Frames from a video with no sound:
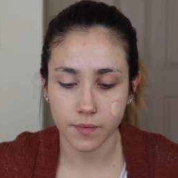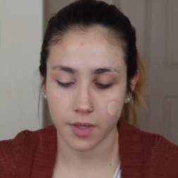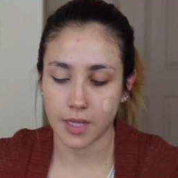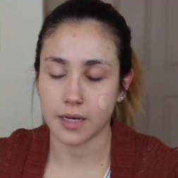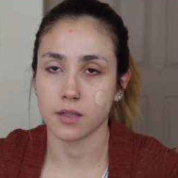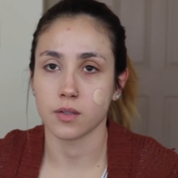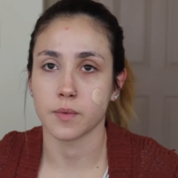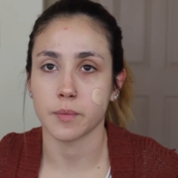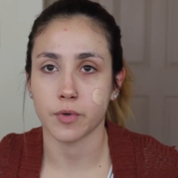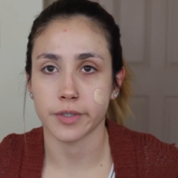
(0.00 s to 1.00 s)
I needed a little
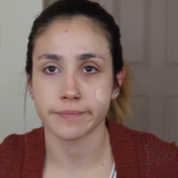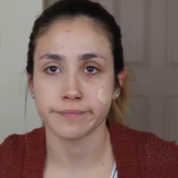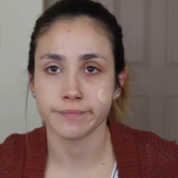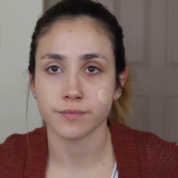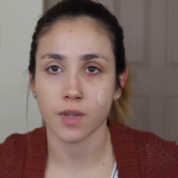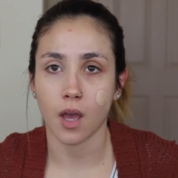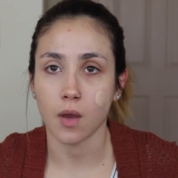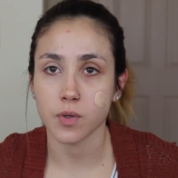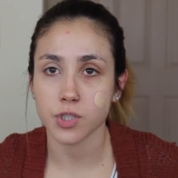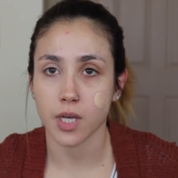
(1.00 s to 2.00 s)
bit more. I
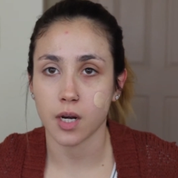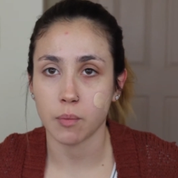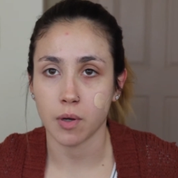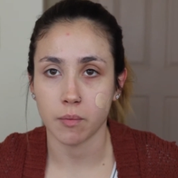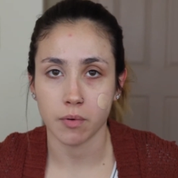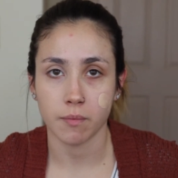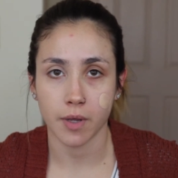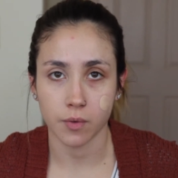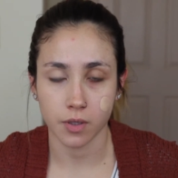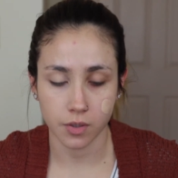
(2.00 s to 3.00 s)
wish I had a pump. I
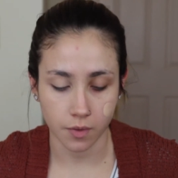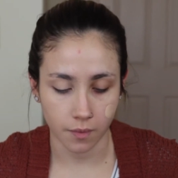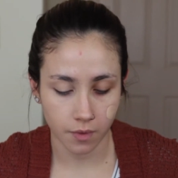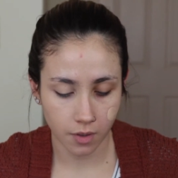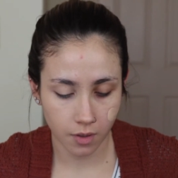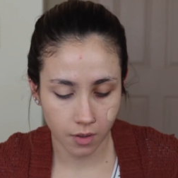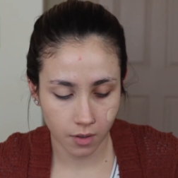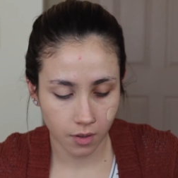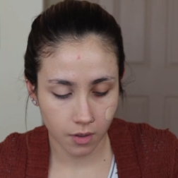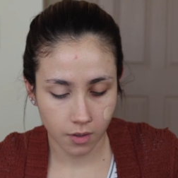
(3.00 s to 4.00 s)
really do.
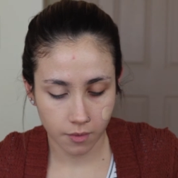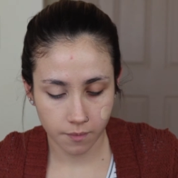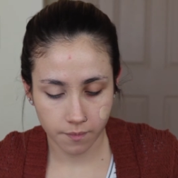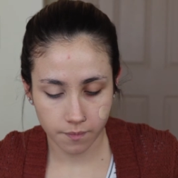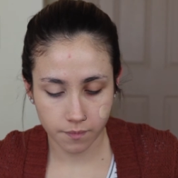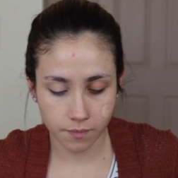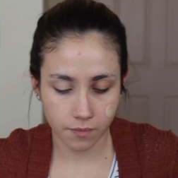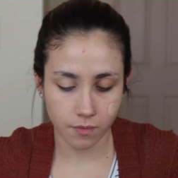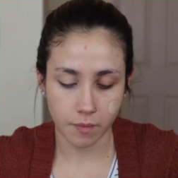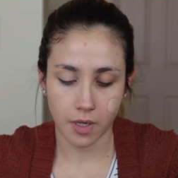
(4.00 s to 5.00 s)

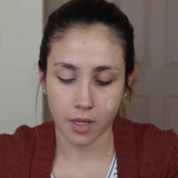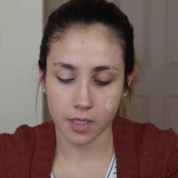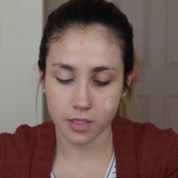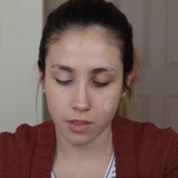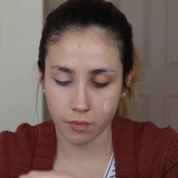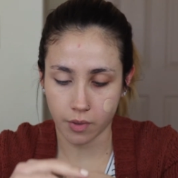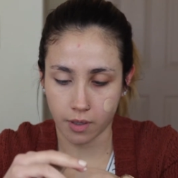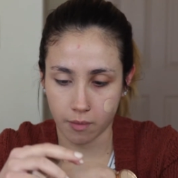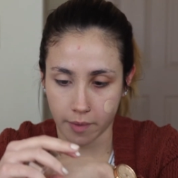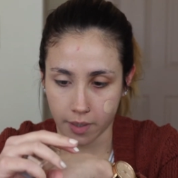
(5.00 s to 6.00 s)
I mean, I guess I could
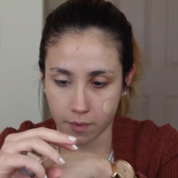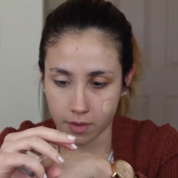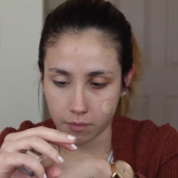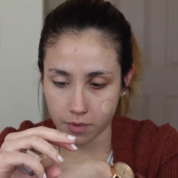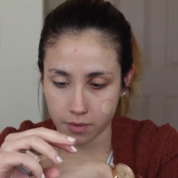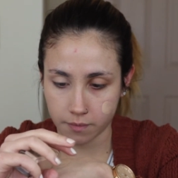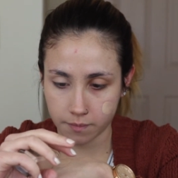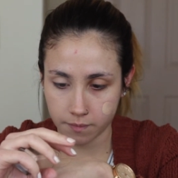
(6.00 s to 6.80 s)
probably buy one, but